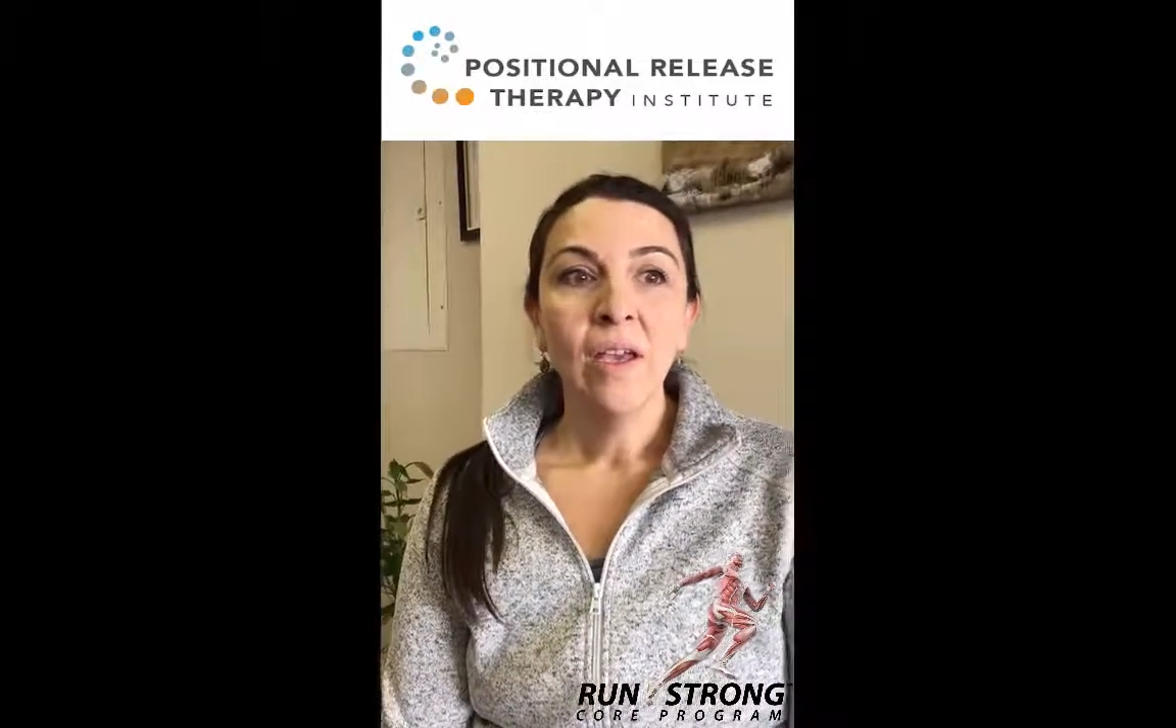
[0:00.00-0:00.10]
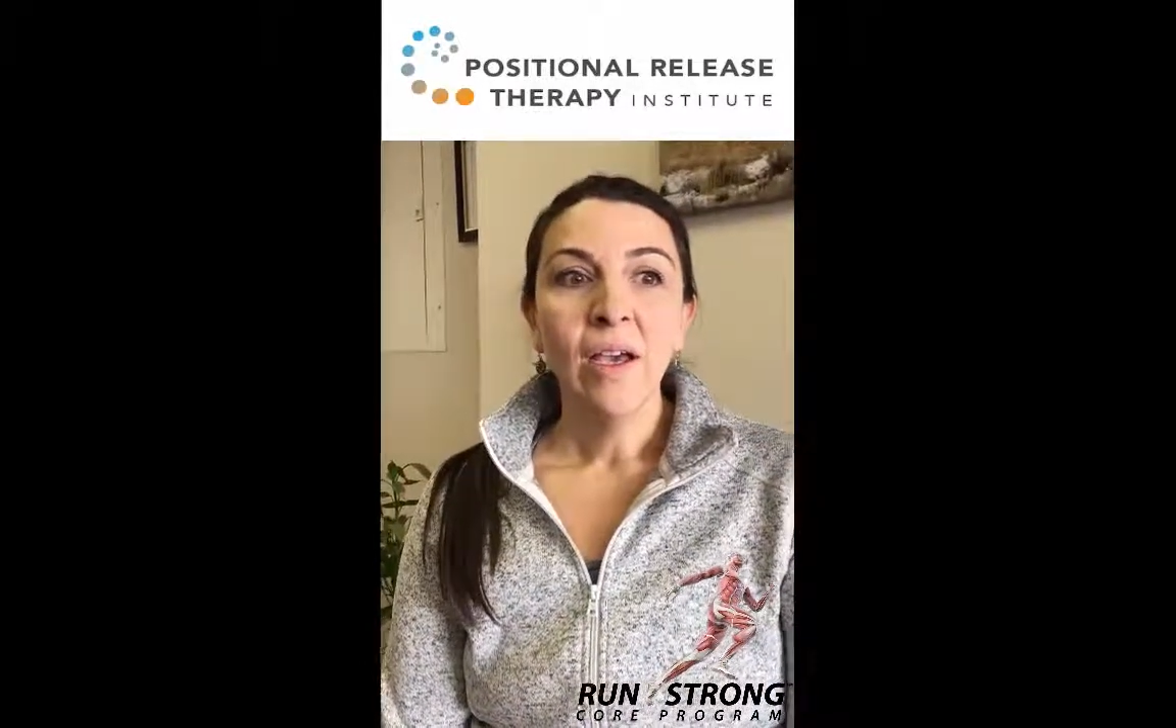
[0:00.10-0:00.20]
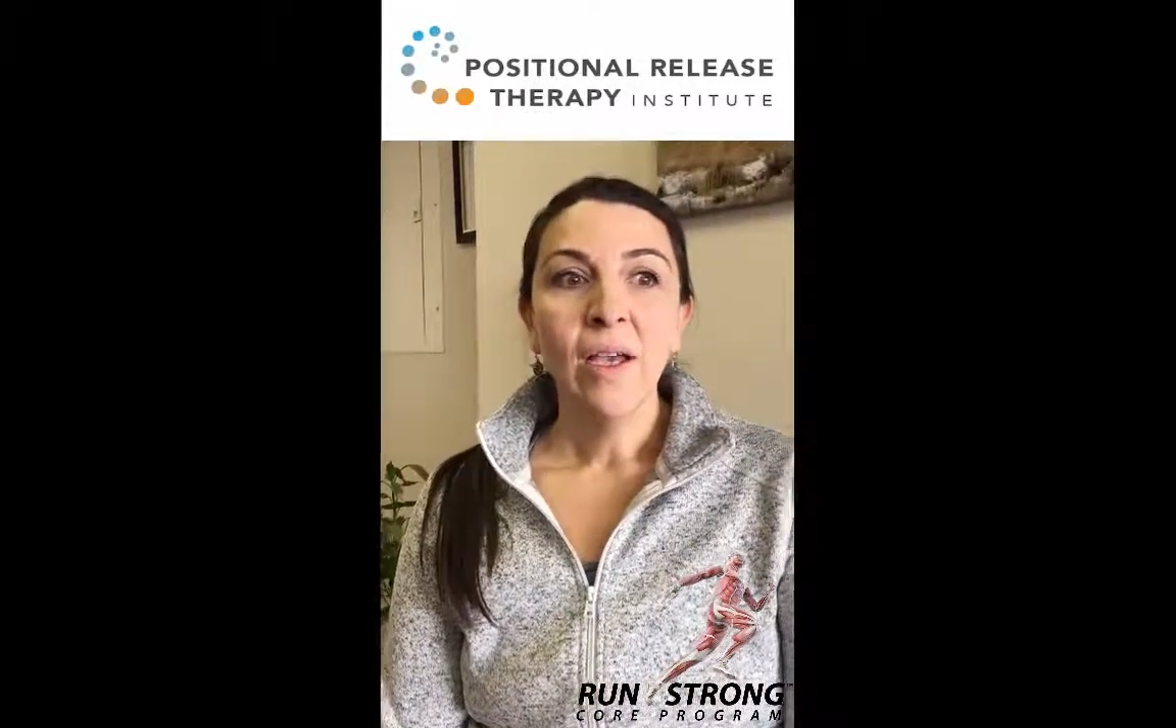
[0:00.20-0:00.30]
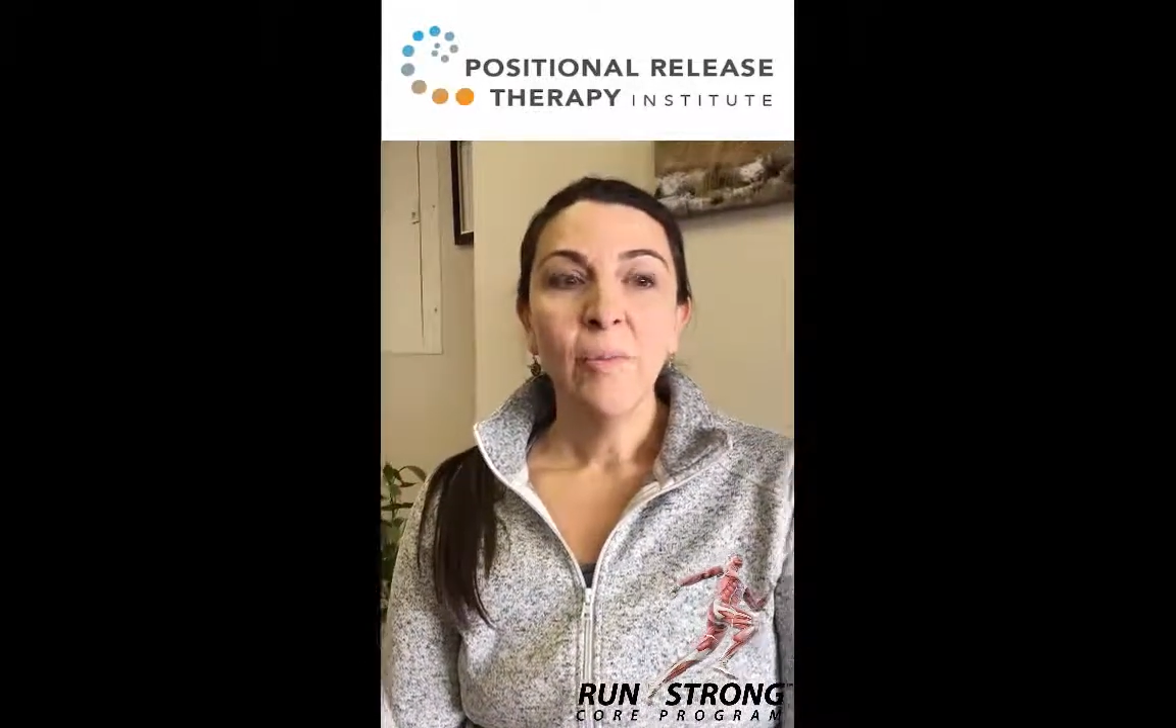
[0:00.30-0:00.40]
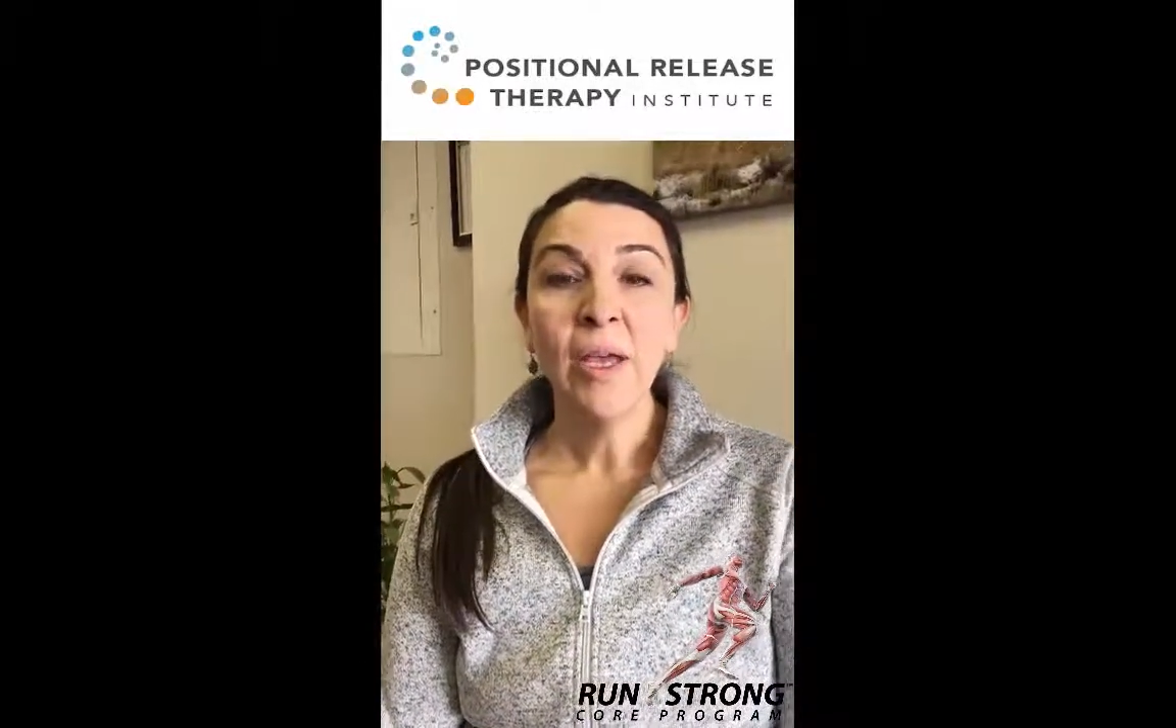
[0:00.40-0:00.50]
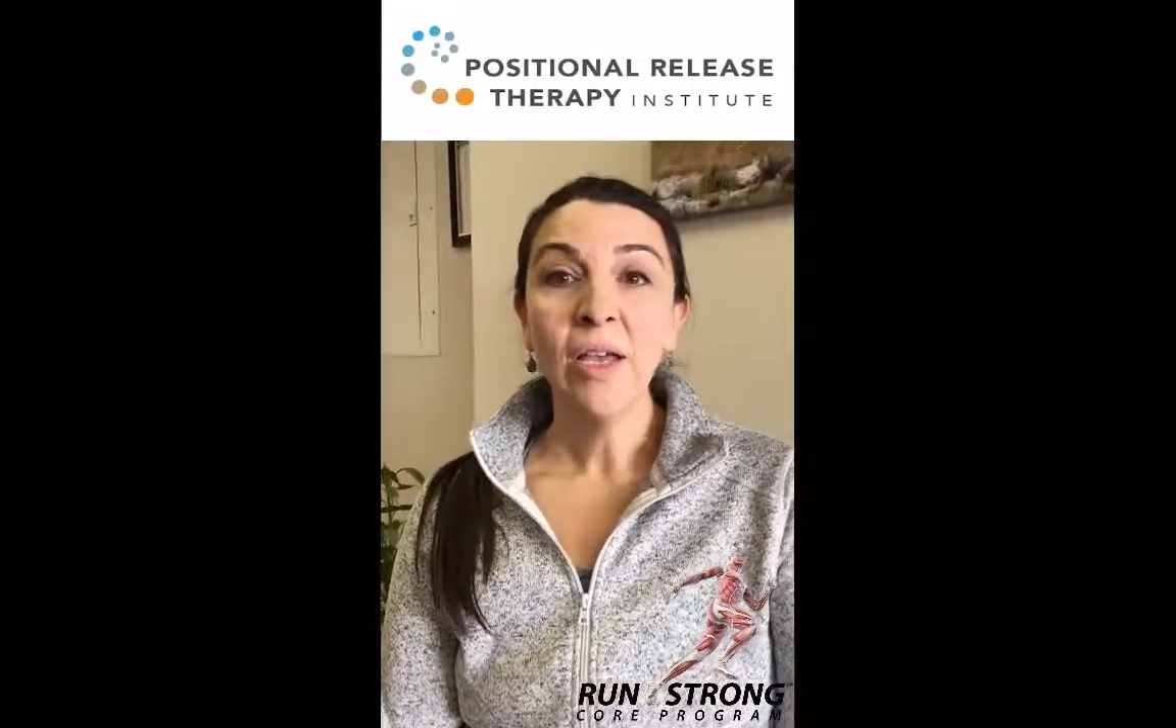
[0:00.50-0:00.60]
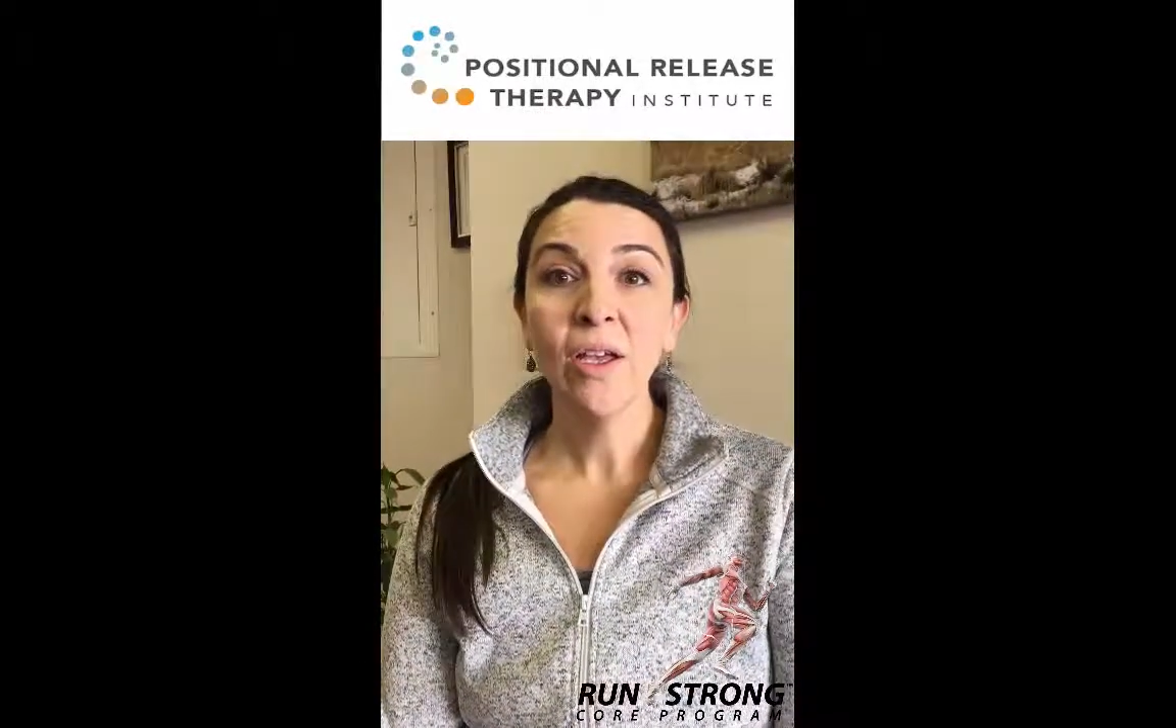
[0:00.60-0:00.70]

Um,